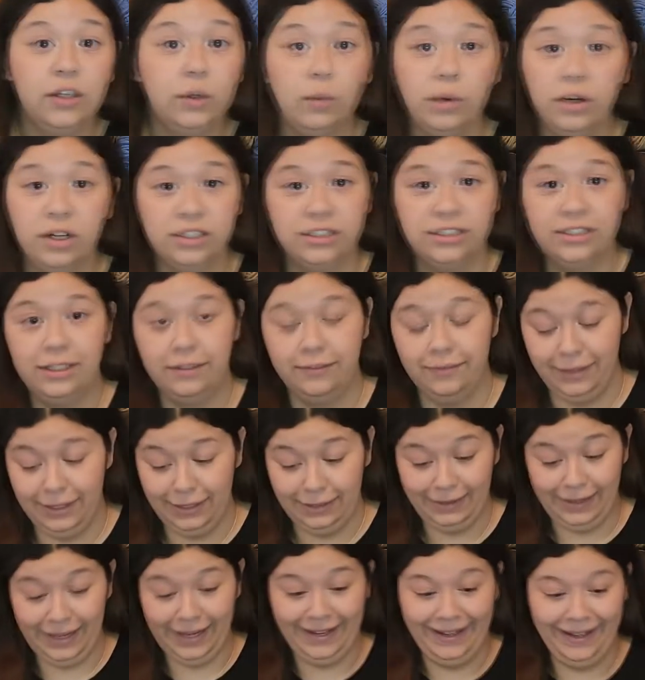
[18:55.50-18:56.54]
the worst of it.
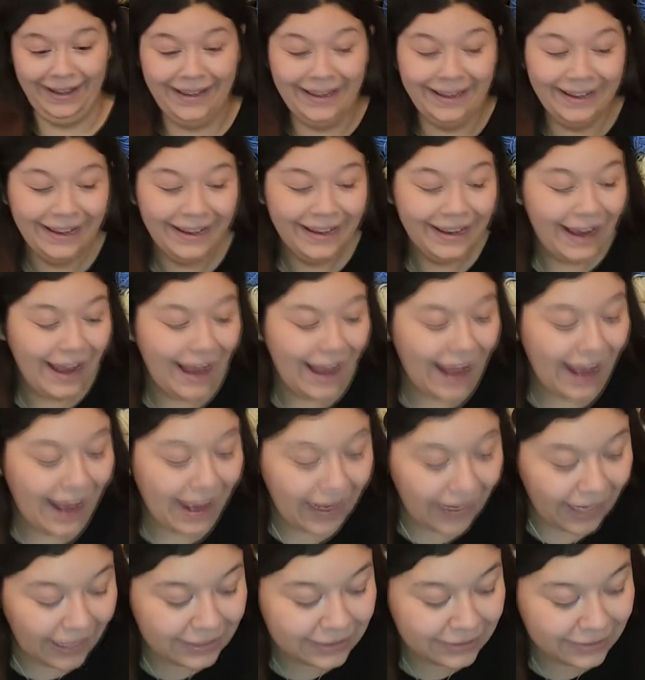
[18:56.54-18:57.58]
Like,
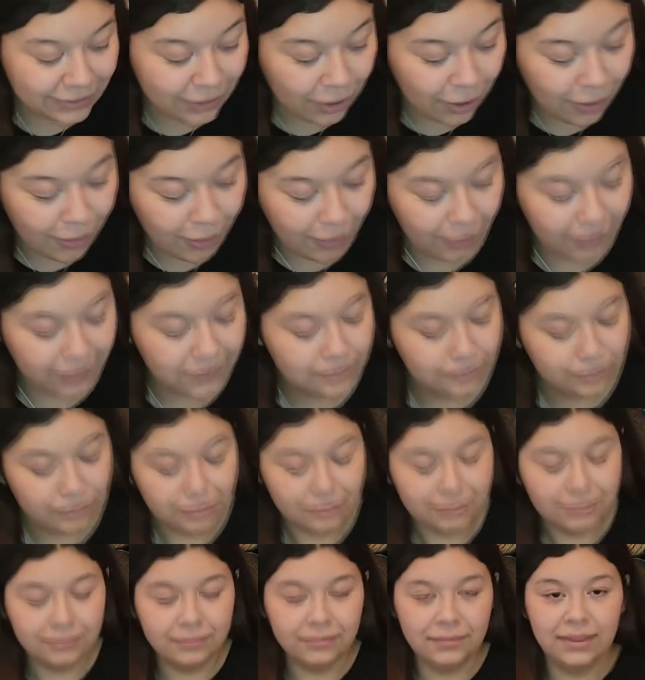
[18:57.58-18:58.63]
I saw
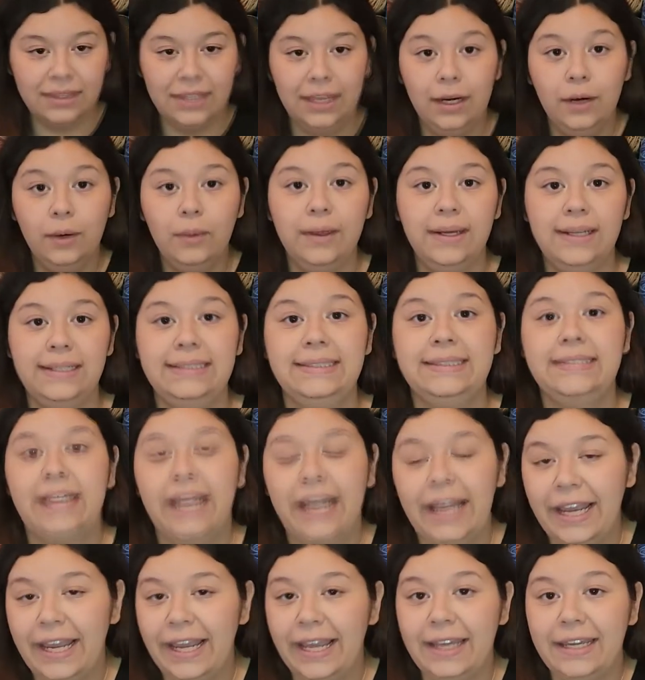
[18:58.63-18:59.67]
there was
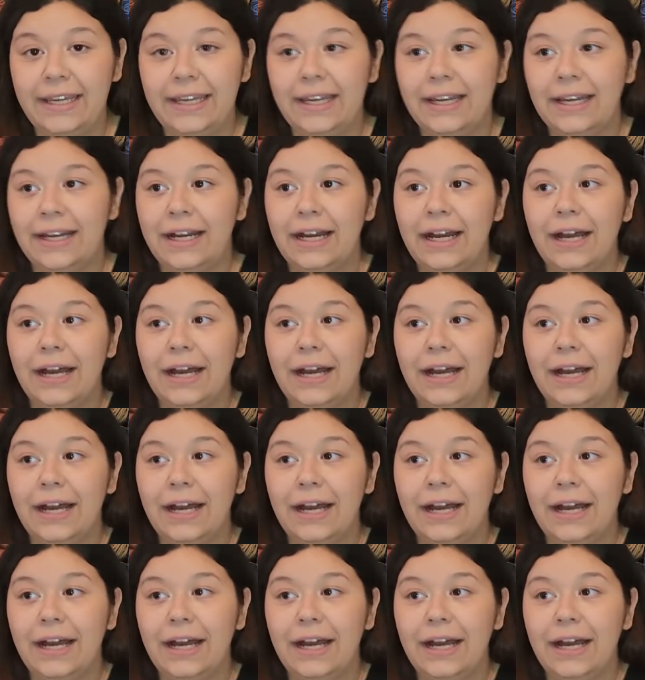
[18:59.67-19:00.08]
a